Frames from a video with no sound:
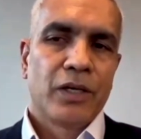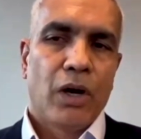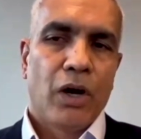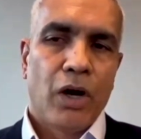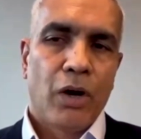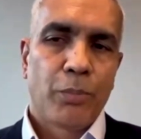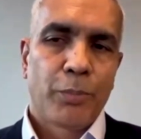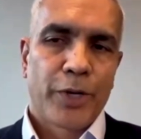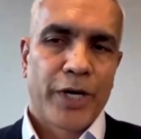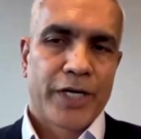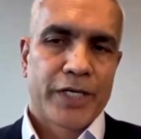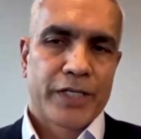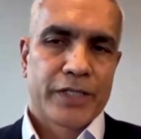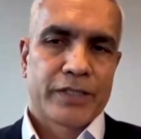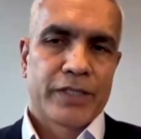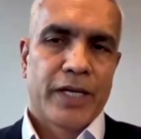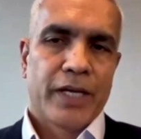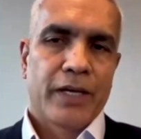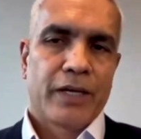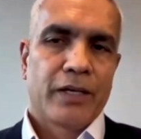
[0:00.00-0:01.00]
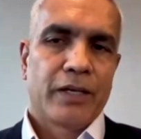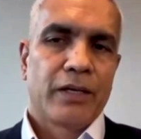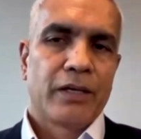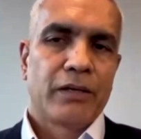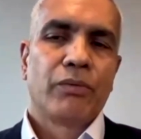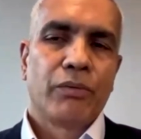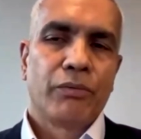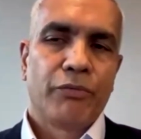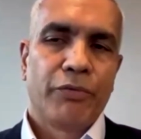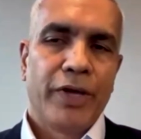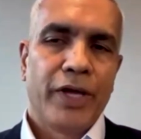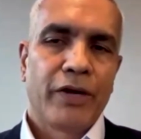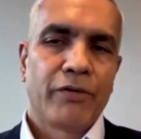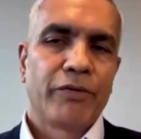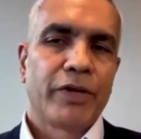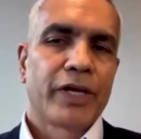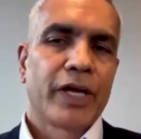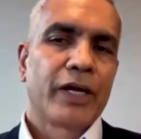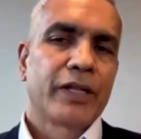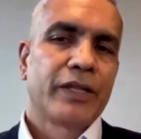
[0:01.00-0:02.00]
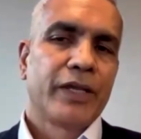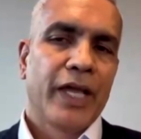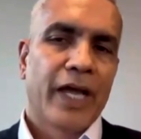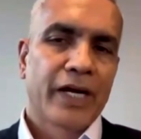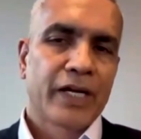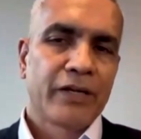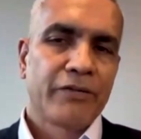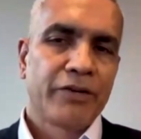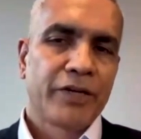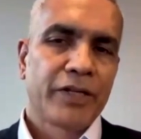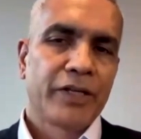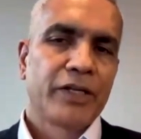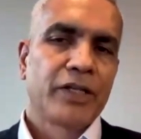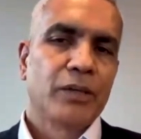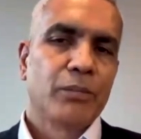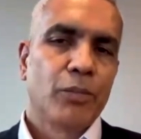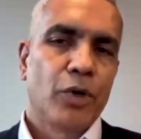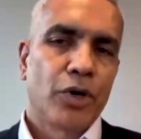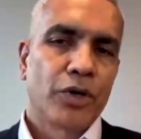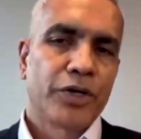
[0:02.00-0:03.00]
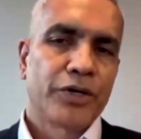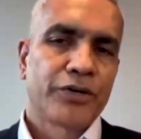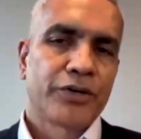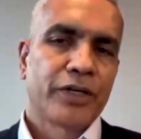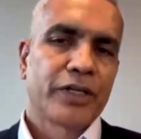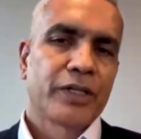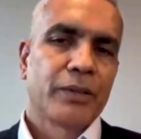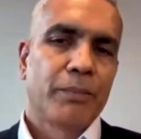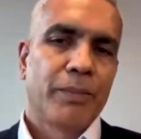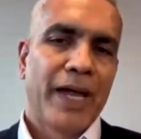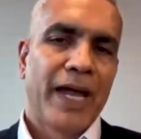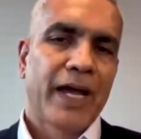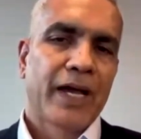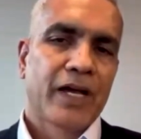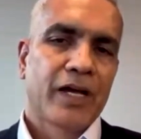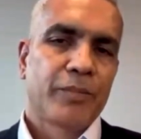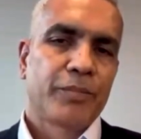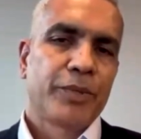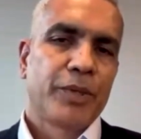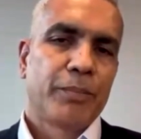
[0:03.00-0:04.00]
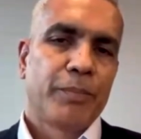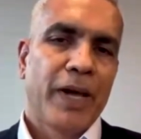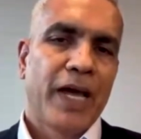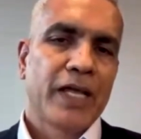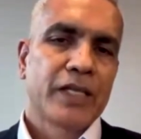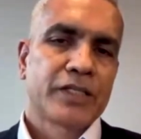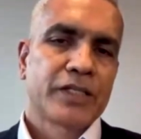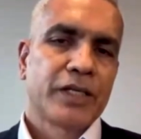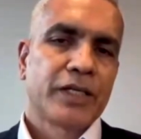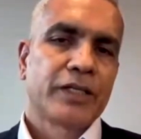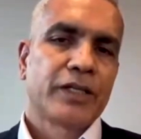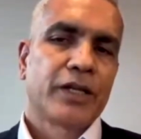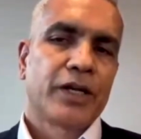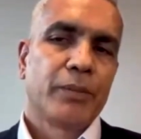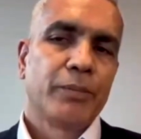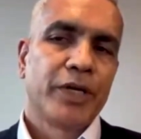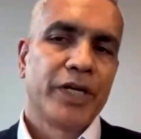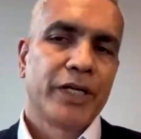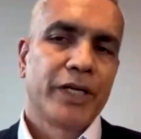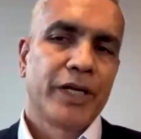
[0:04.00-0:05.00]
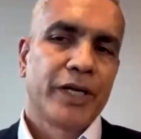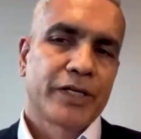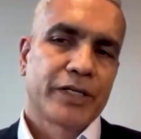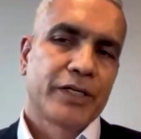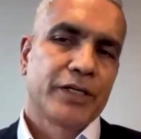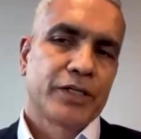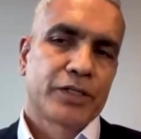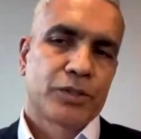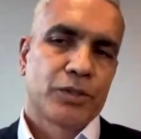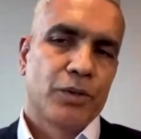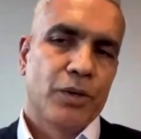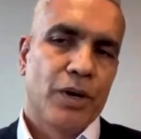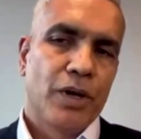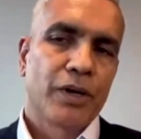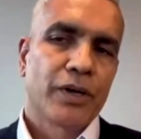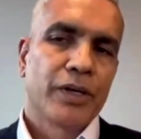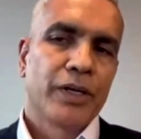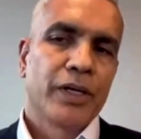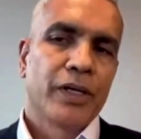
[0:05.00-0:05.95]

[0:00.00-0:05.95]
Operations angle, where we get the activity, the monitoring, the backup, the patching, the remediation, and so on.